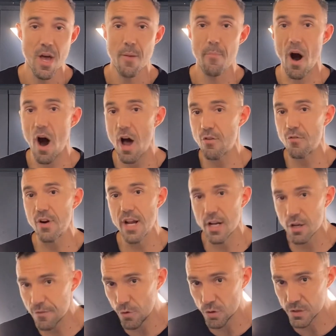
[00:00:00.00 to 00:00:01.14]
But I really look
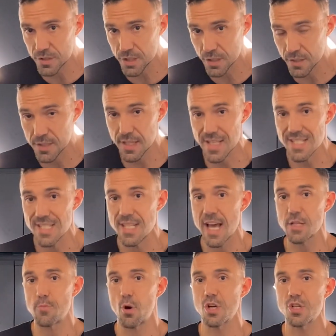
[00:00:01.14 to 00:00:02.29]
forward to this
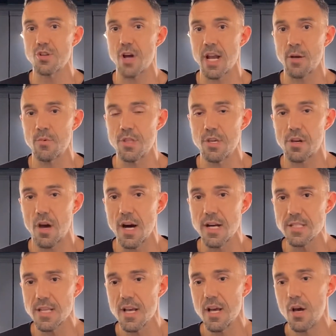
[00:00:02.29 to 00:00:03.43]
next block of training with you guys,
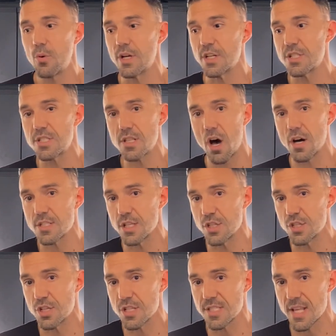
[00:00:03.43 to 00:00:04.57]
which starts in
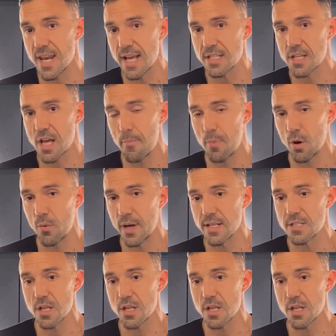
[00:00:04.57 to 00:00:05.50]
just the next couple of weeks.